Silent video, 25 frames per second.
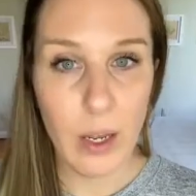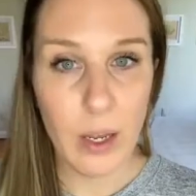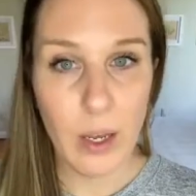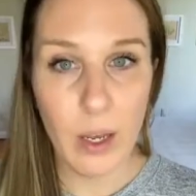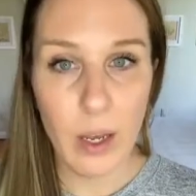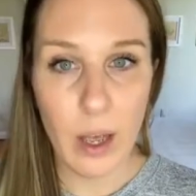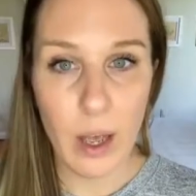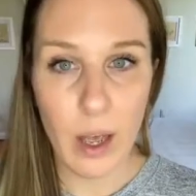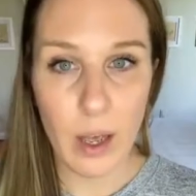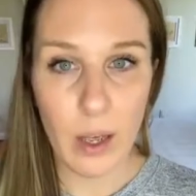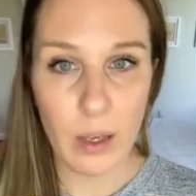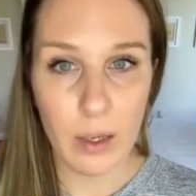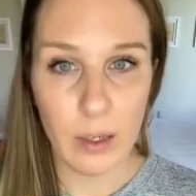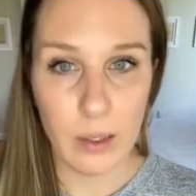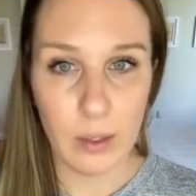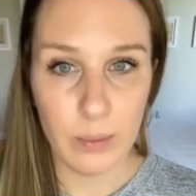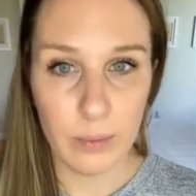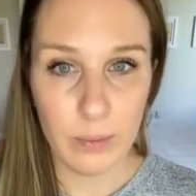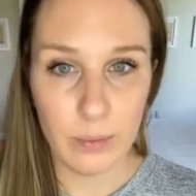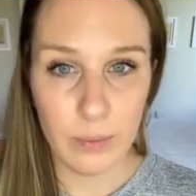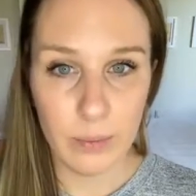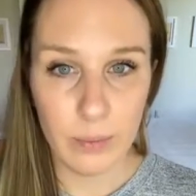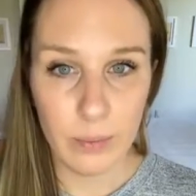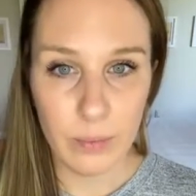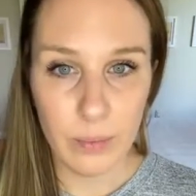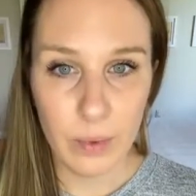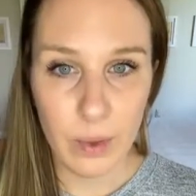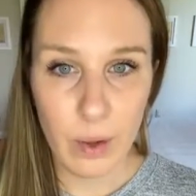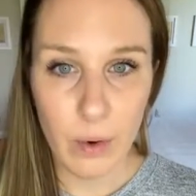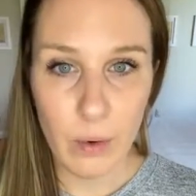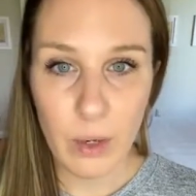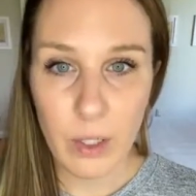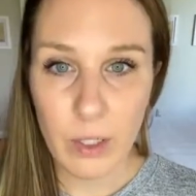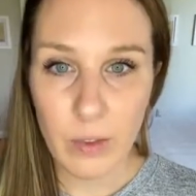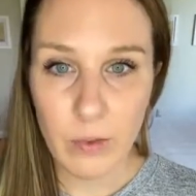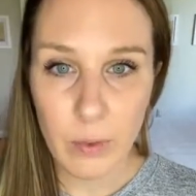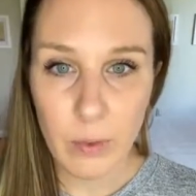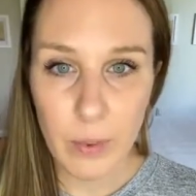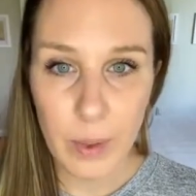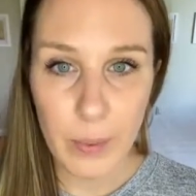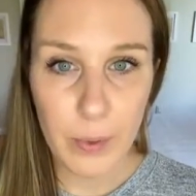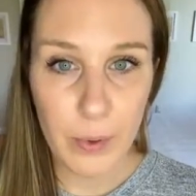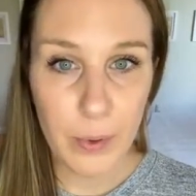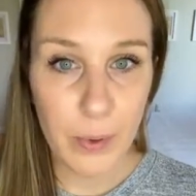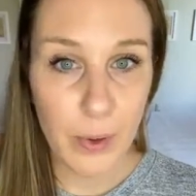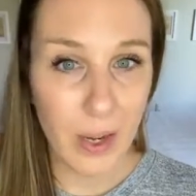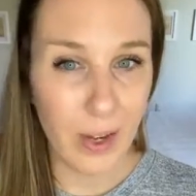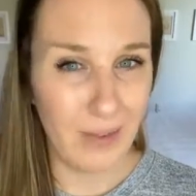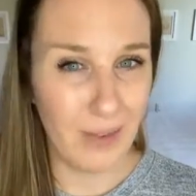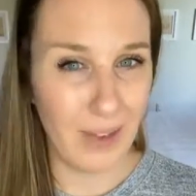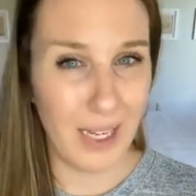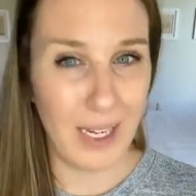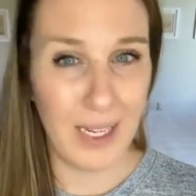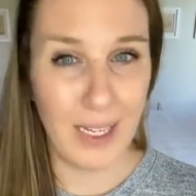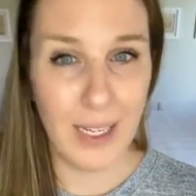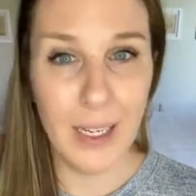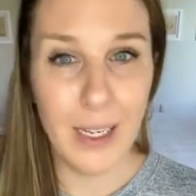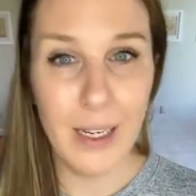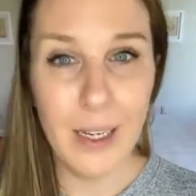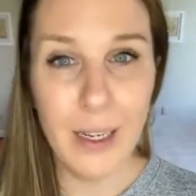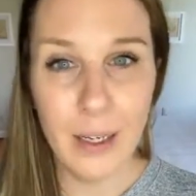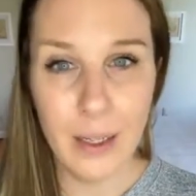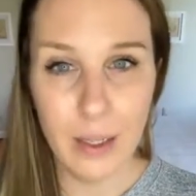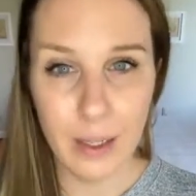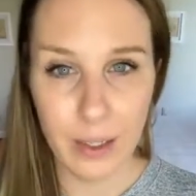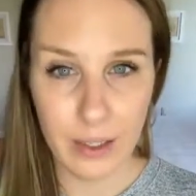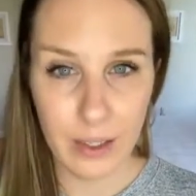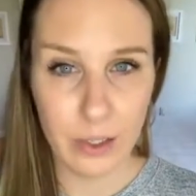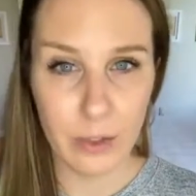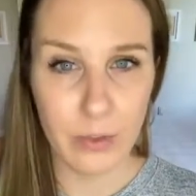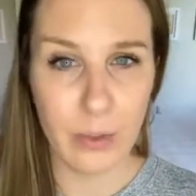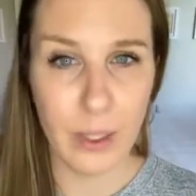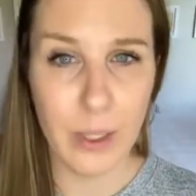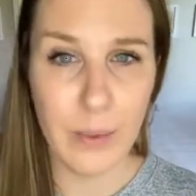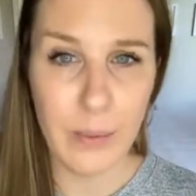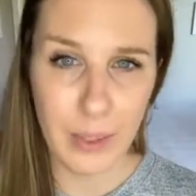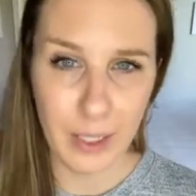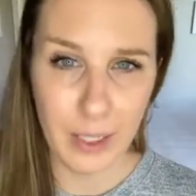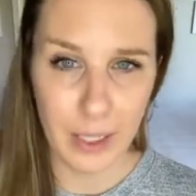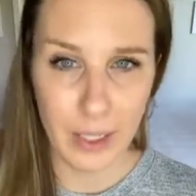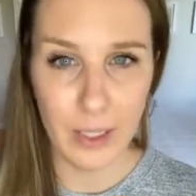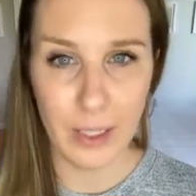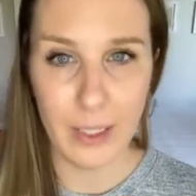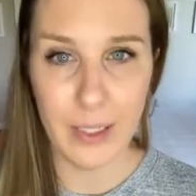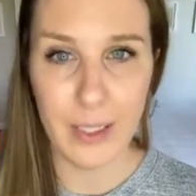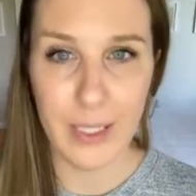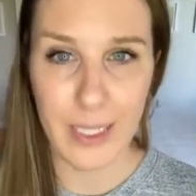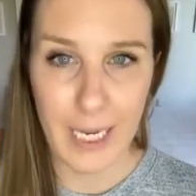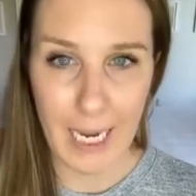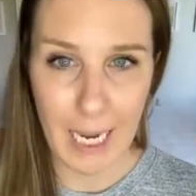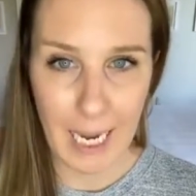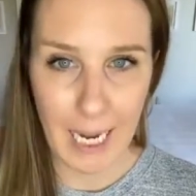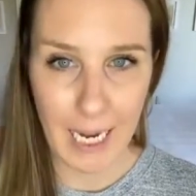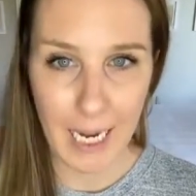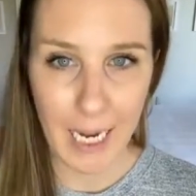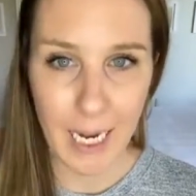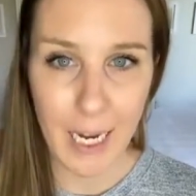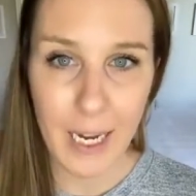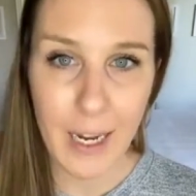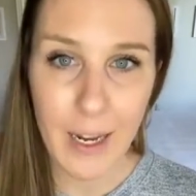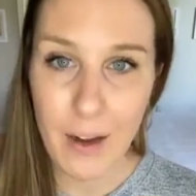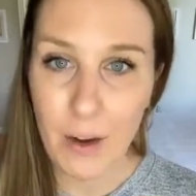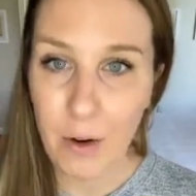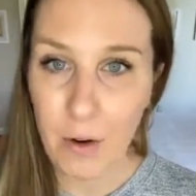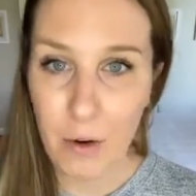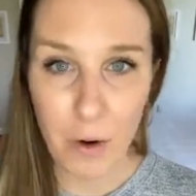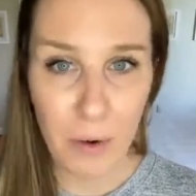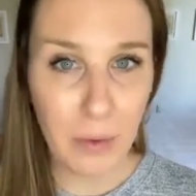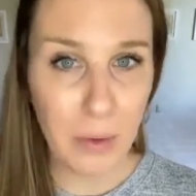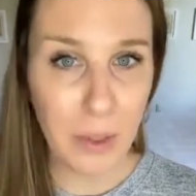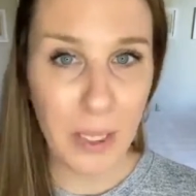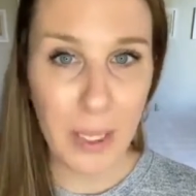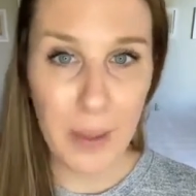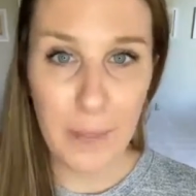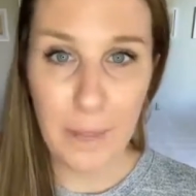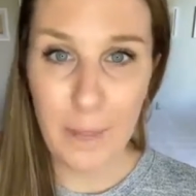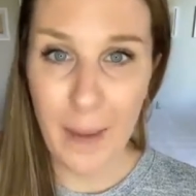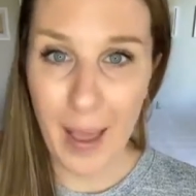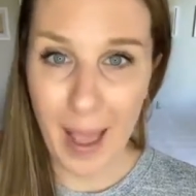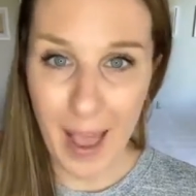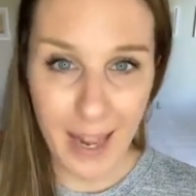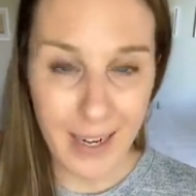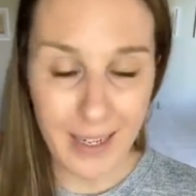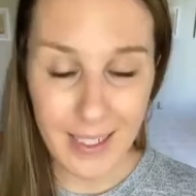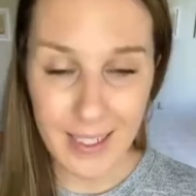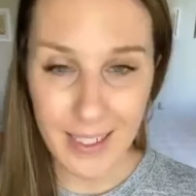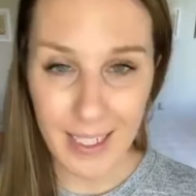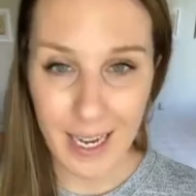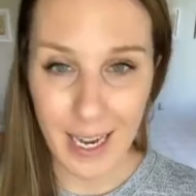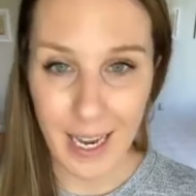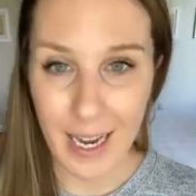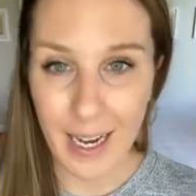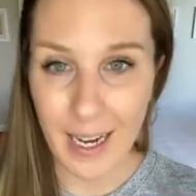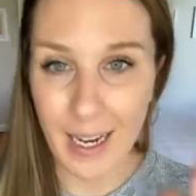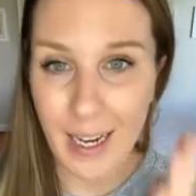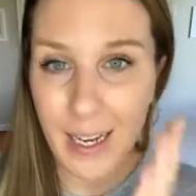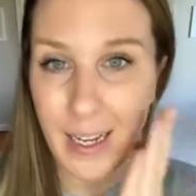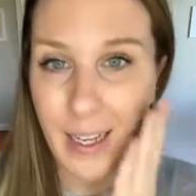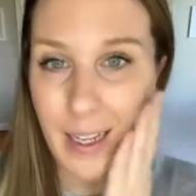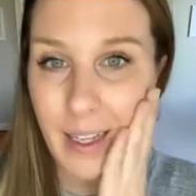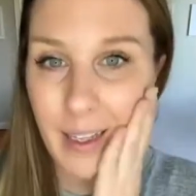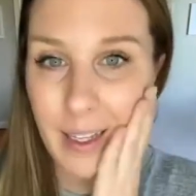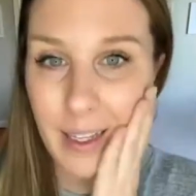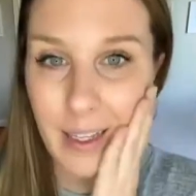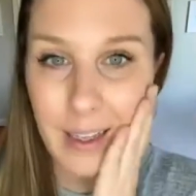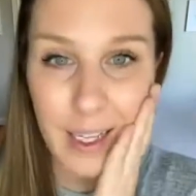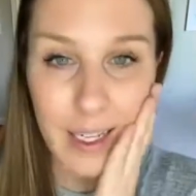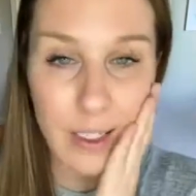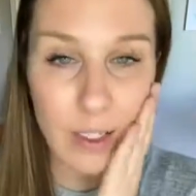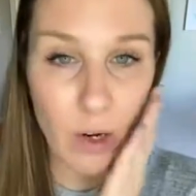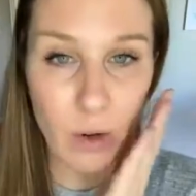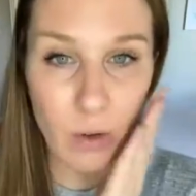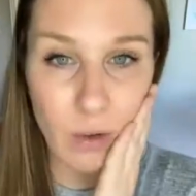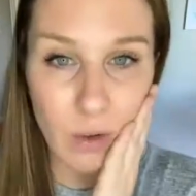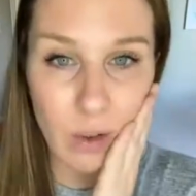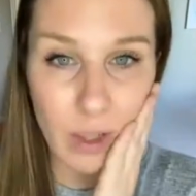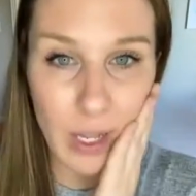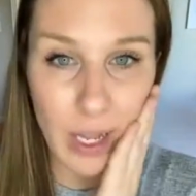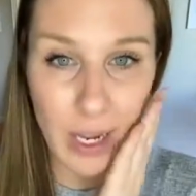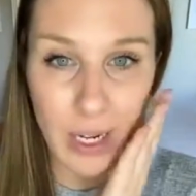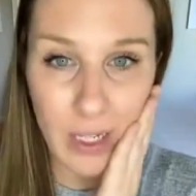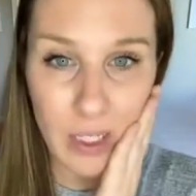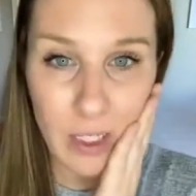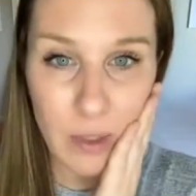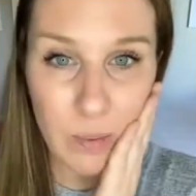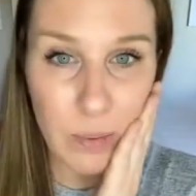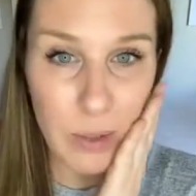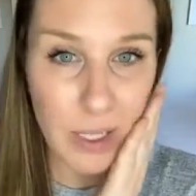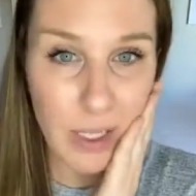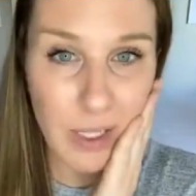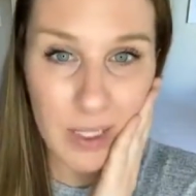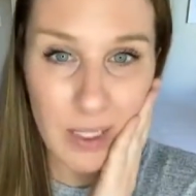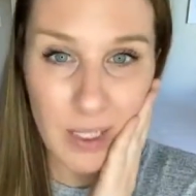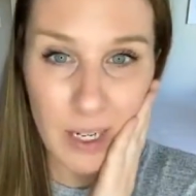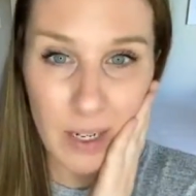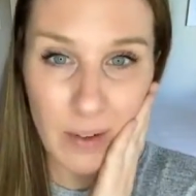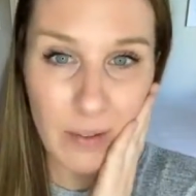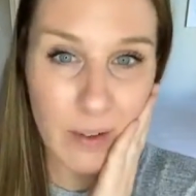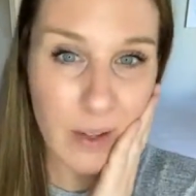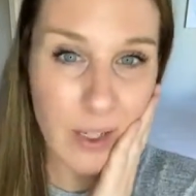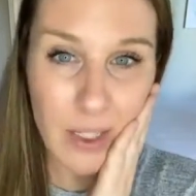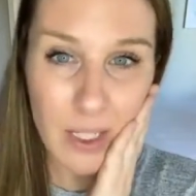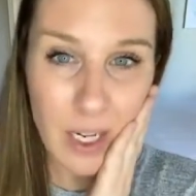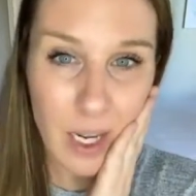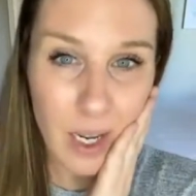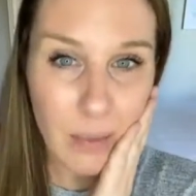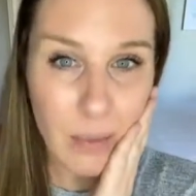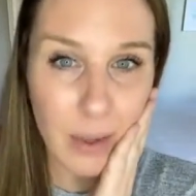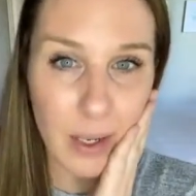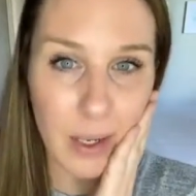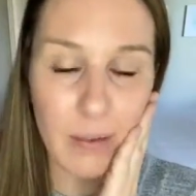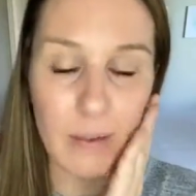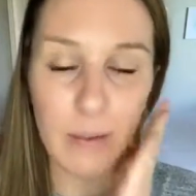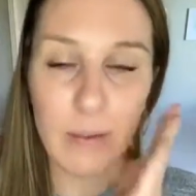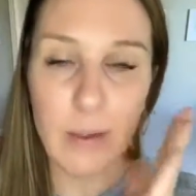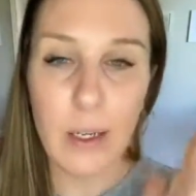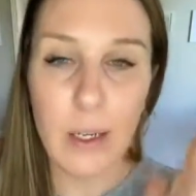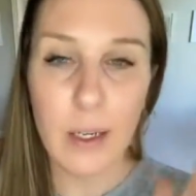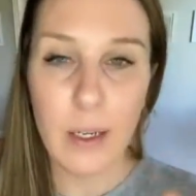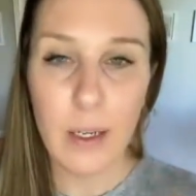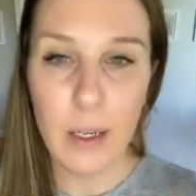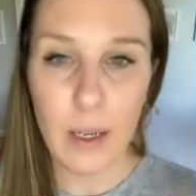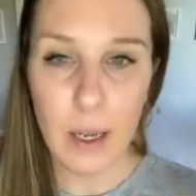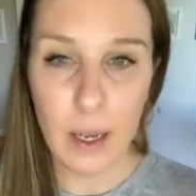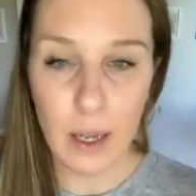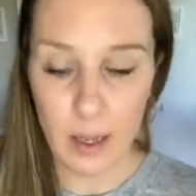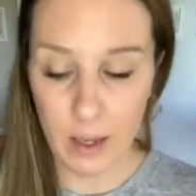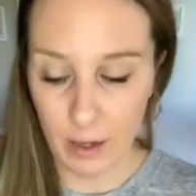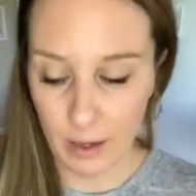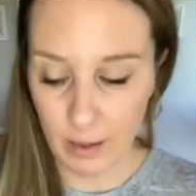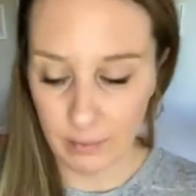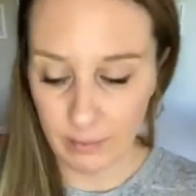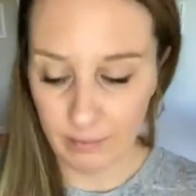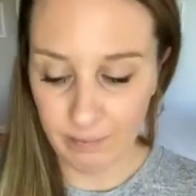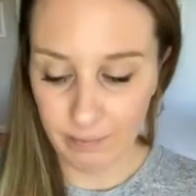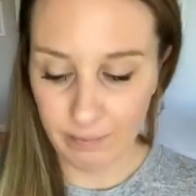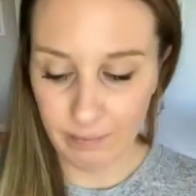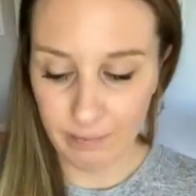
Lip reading: Or it's for people who have like extremely good skin or really bad skin that they don't like to put stuff on top of.